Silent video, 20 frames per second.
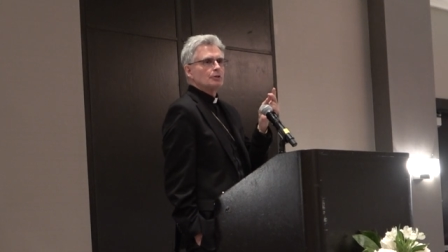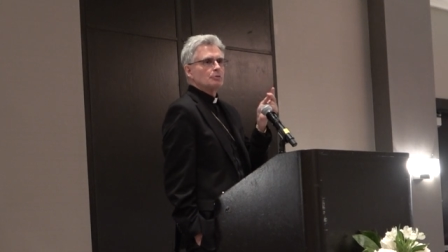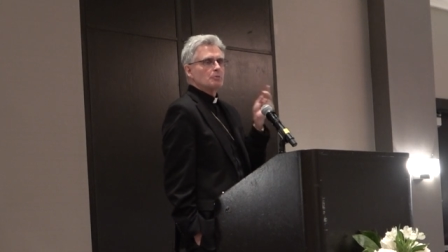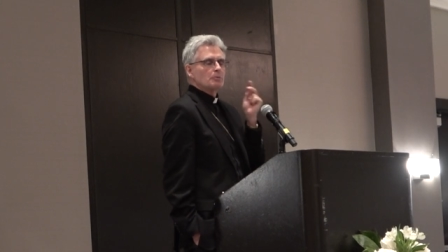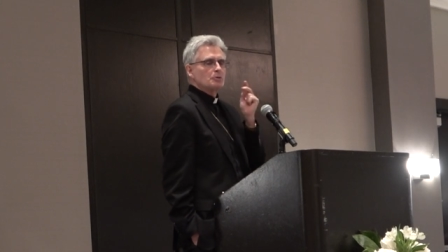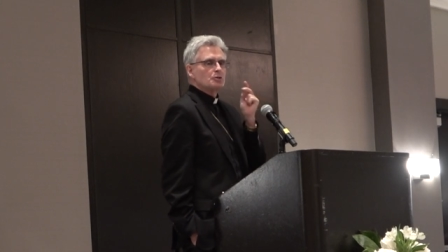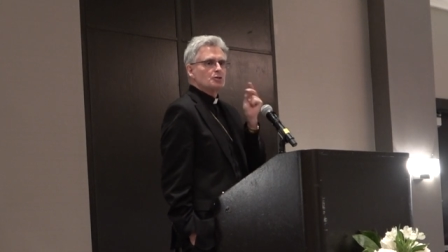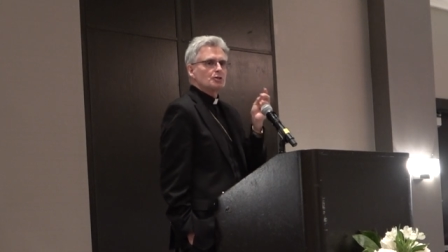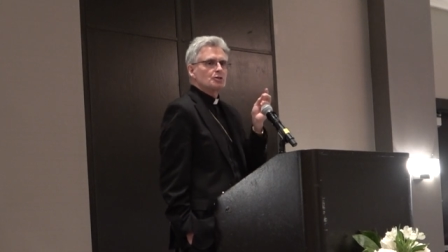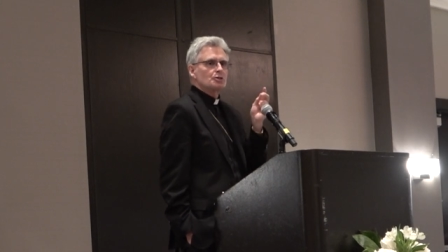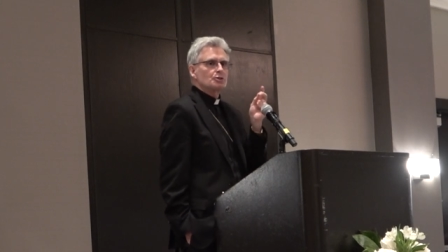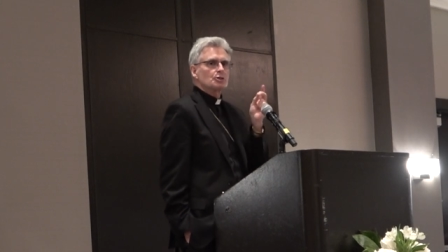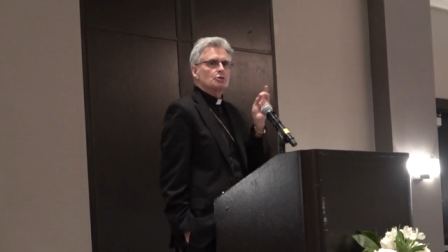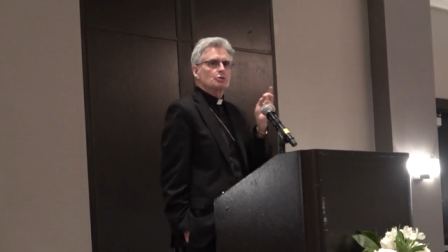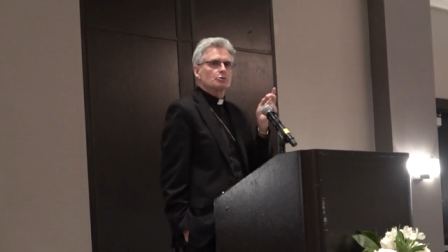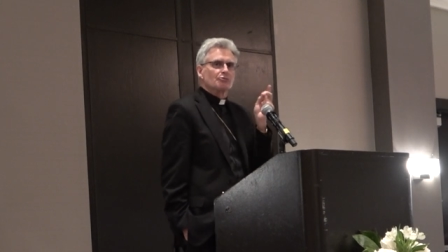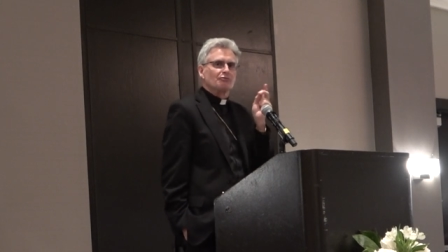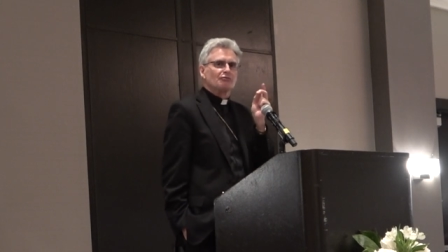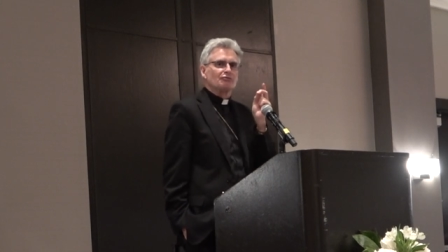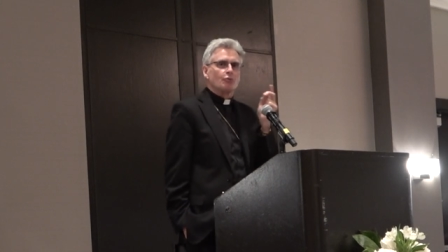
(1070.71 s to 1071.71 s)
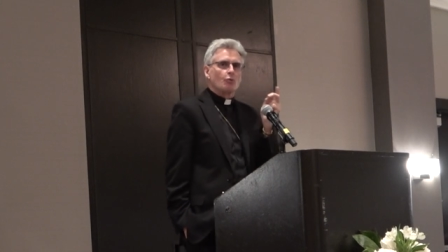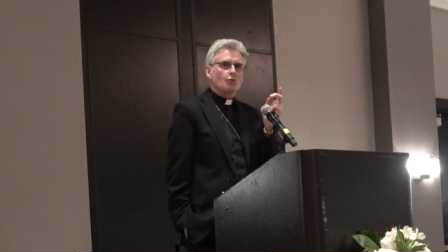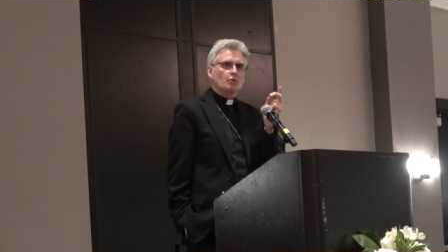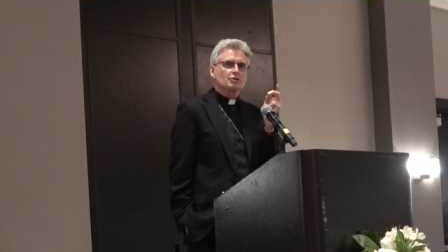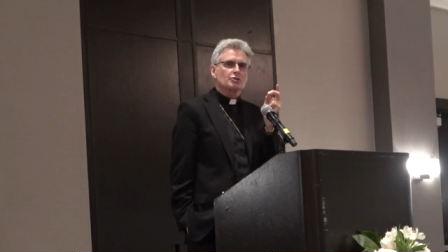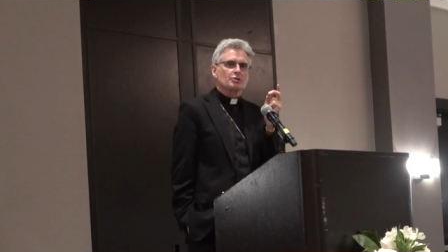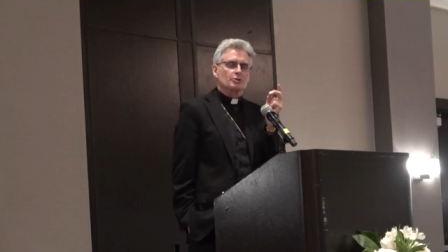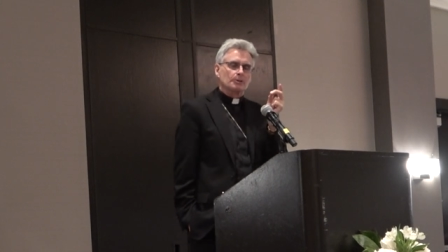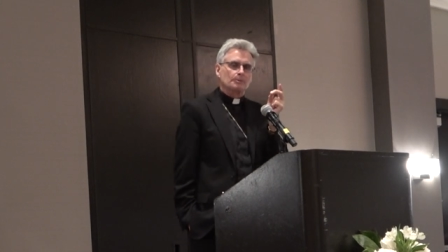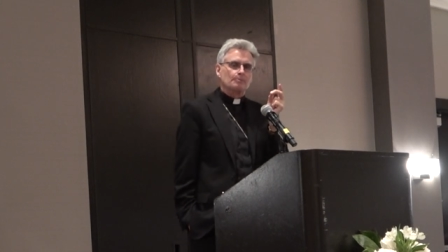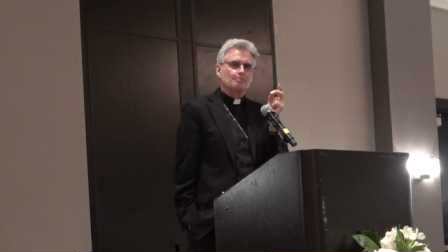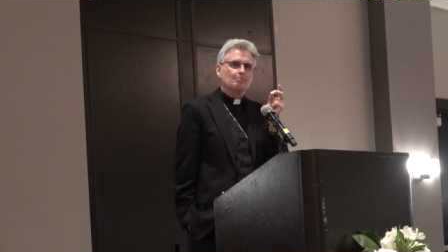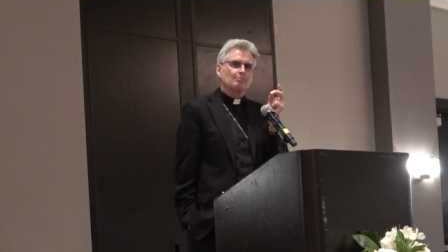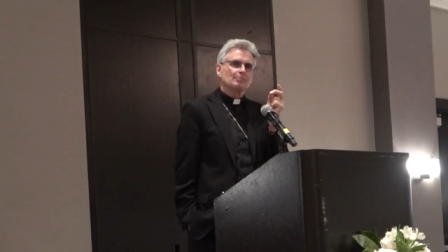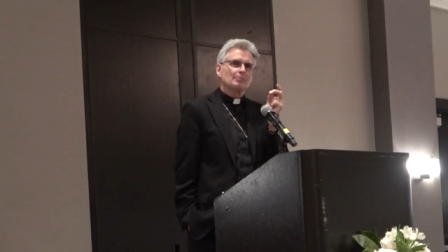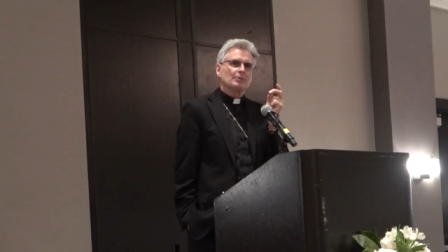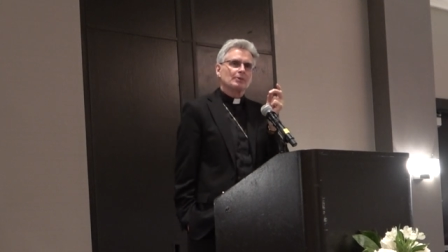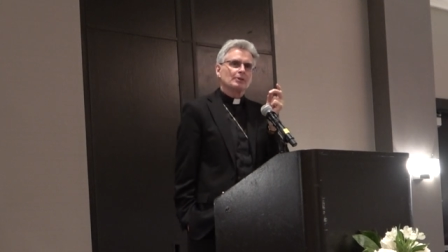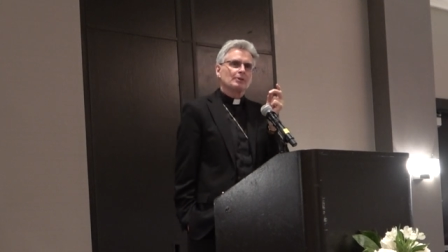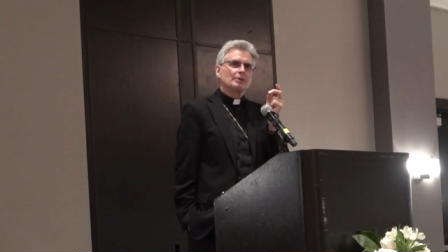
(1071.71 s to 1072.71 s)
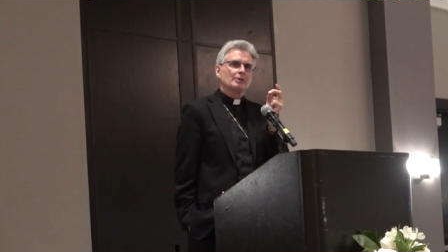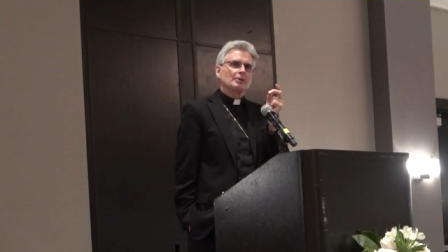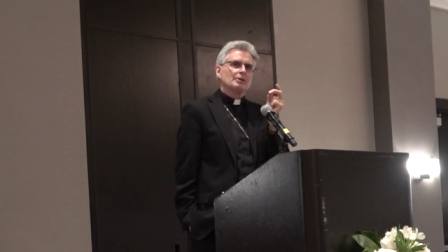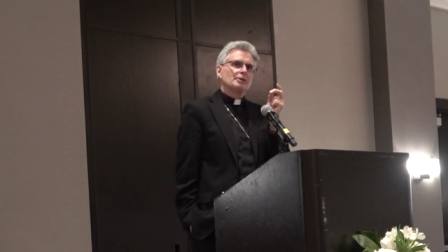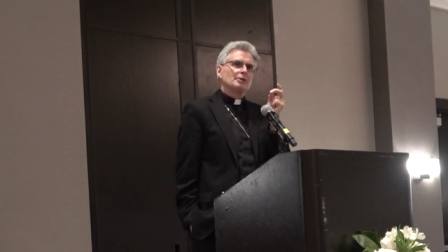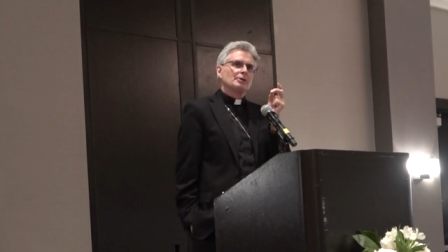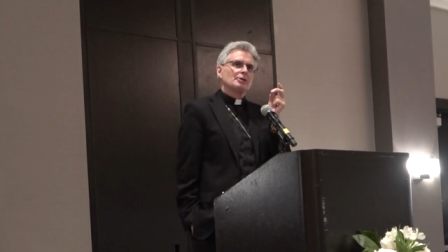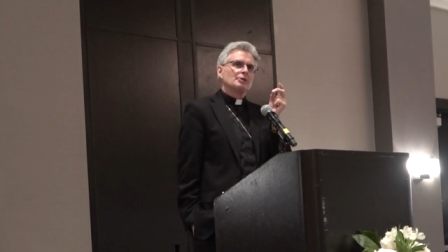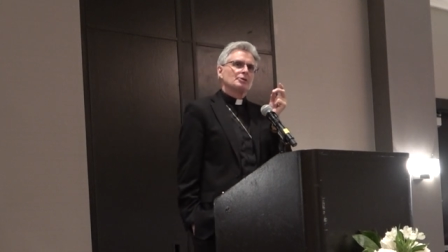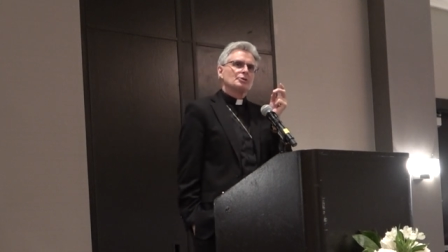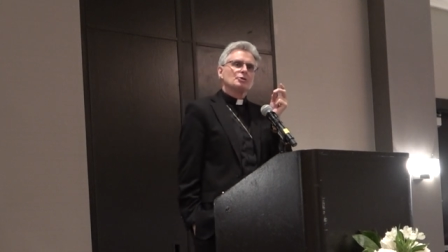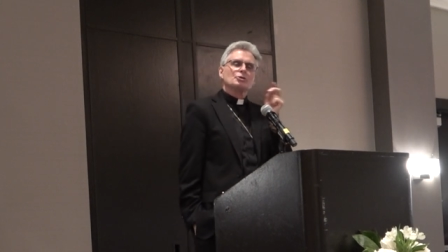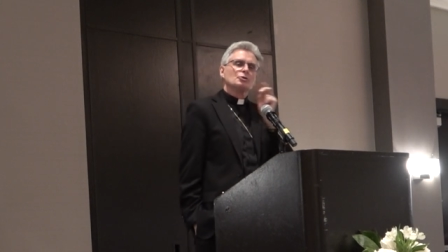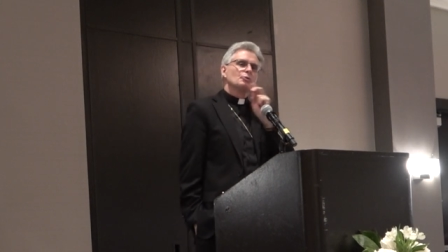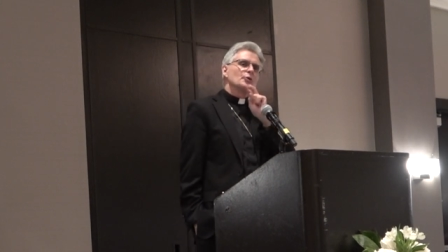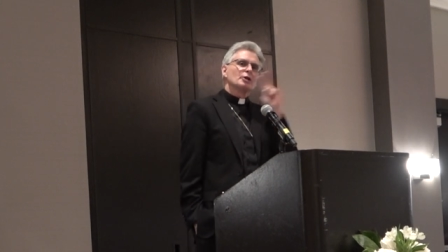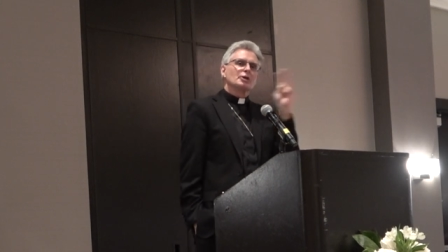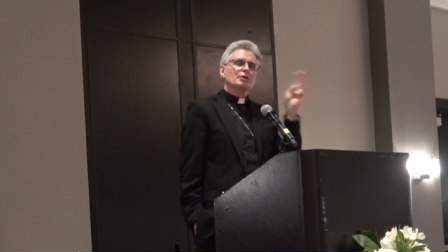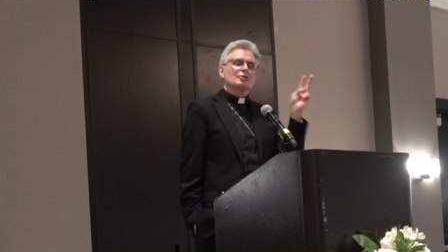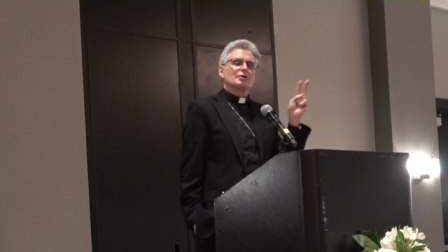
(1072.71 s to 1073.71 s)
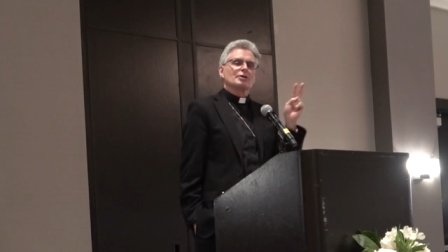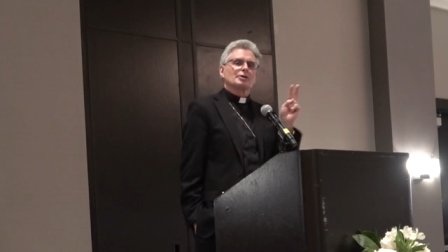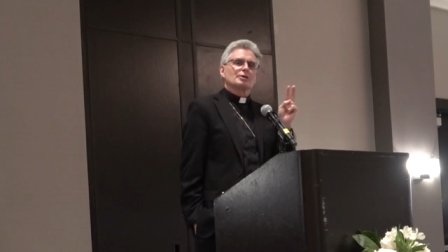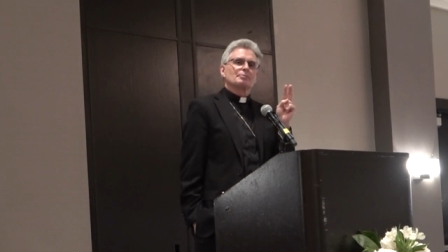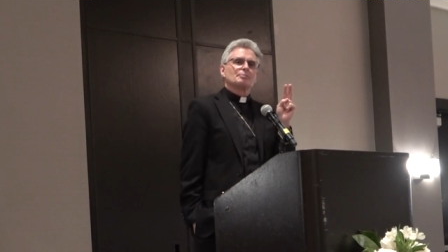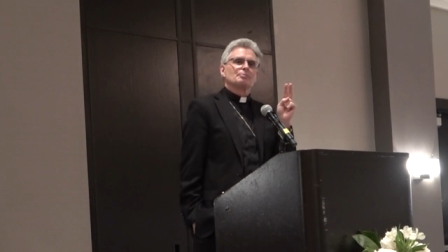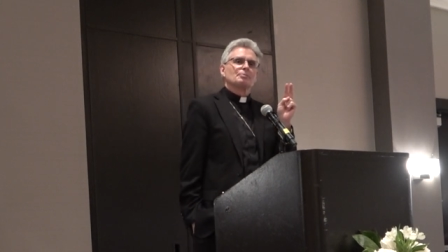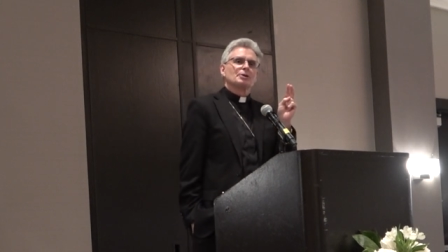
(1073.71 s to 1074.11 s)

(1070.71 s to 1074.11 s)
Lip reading: Remember, Jesus doesn't force him to do anything